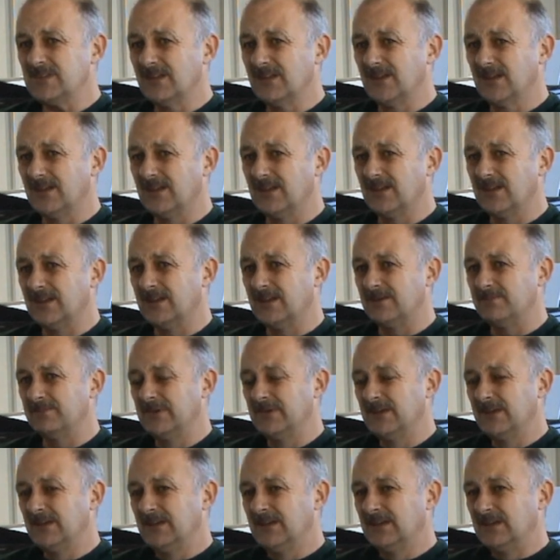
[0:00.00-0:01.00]

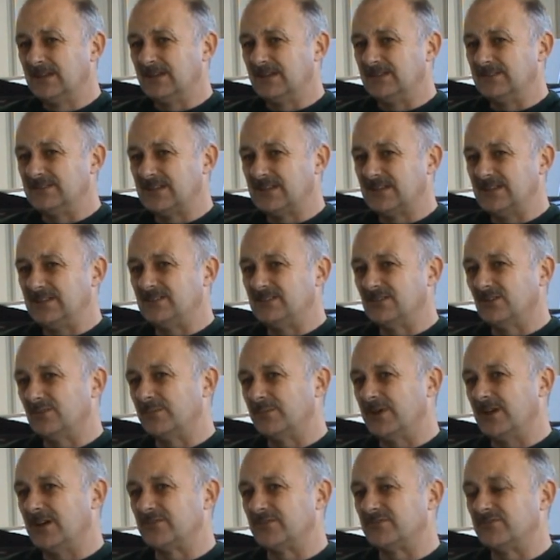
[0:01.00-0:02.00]
And he took
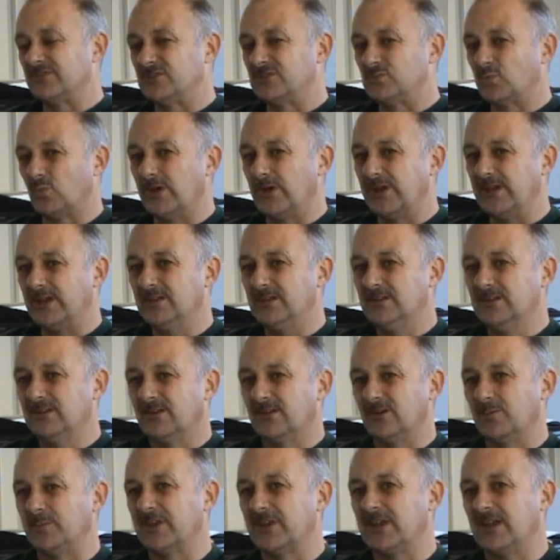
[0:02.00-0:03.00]
me under his wing.
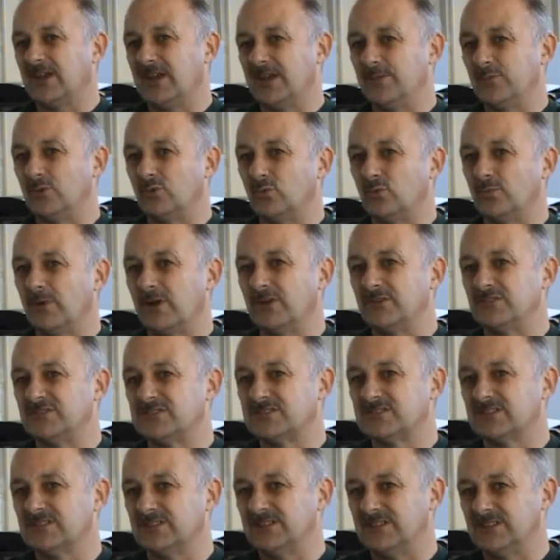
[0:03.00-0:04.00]
I became
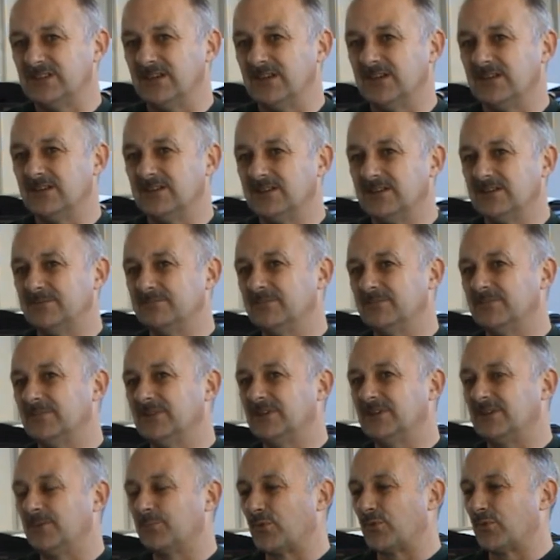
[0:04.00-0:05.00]
almost
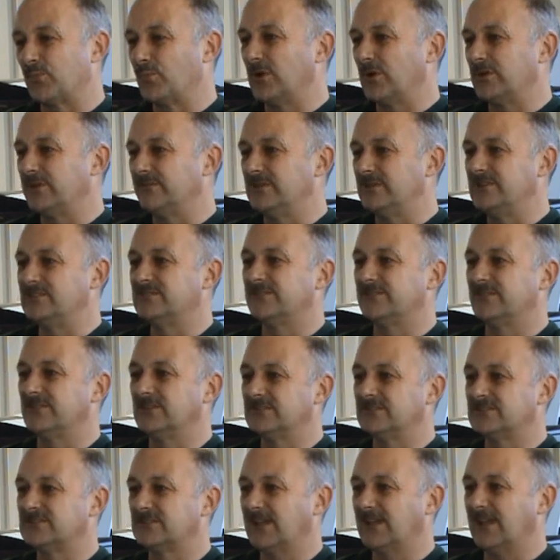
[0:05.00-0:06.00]
one of his
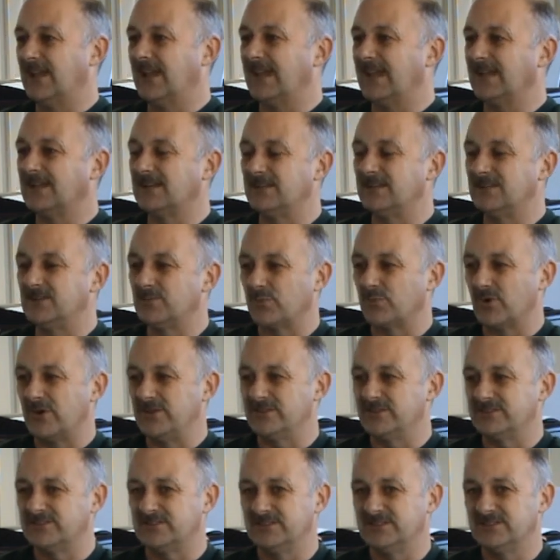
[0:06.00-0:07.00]
first angling
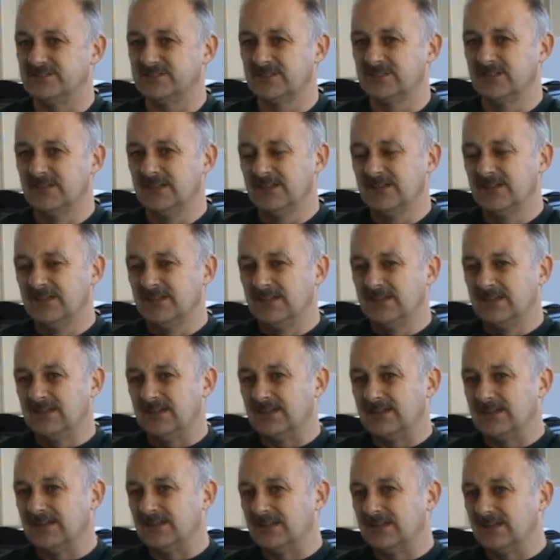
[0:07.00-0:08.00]
apprentices,
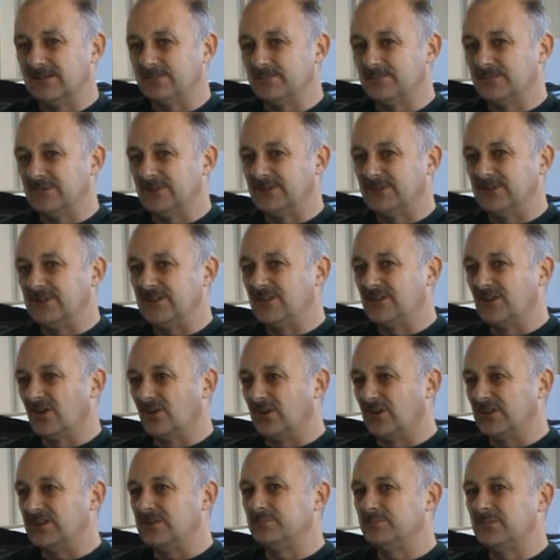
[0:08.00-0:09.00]
and he
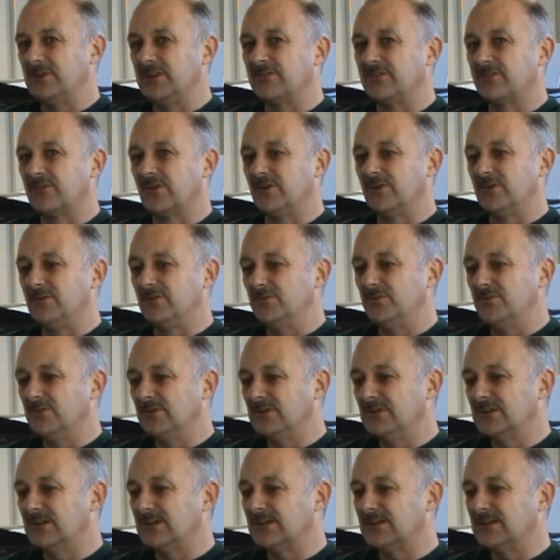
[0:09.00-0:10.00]
guided me through
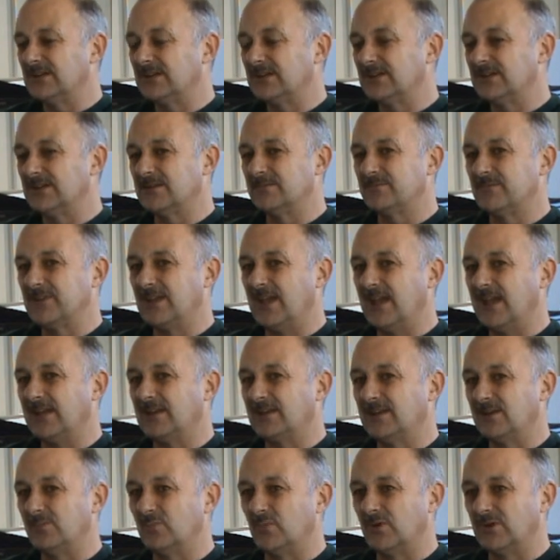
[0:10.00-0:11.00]
the
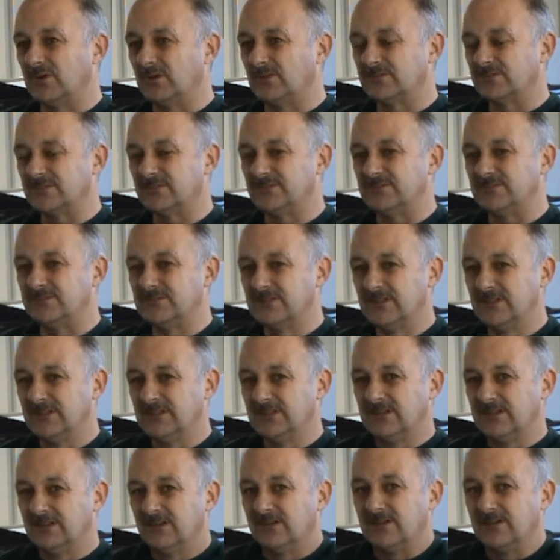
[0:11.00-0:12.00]
angling world. And
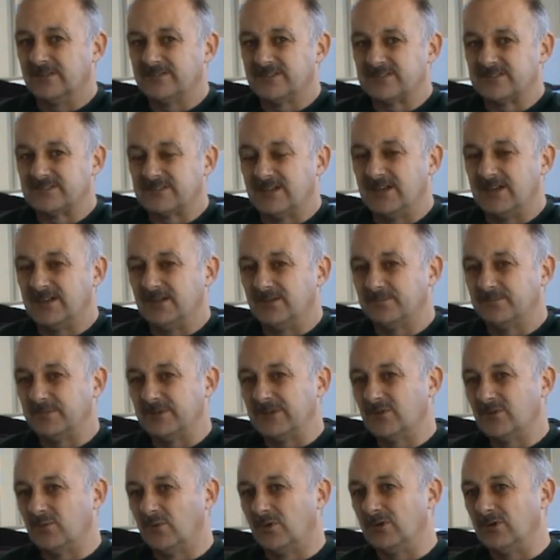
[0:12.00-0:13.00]
I have to say I've
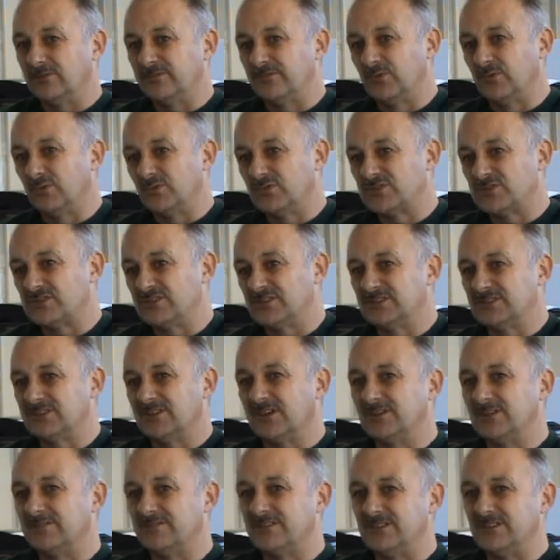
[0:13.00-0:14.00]
been quite fortunate
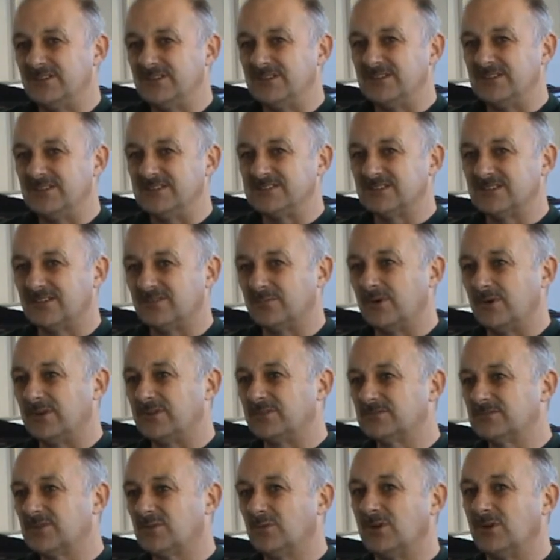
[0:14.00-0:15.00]
over the years. I've
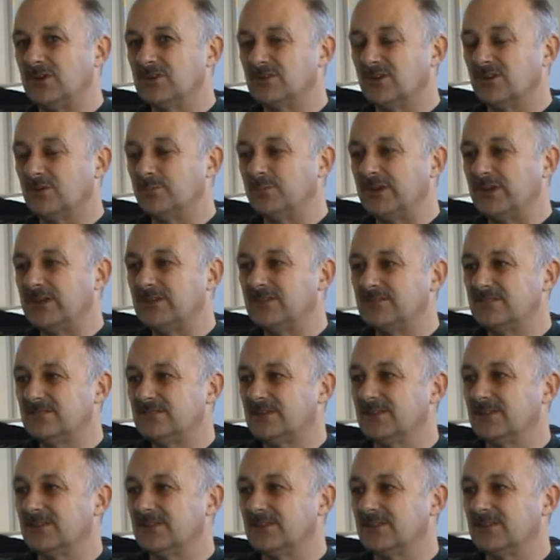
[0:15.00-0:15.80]
won quite a lot of big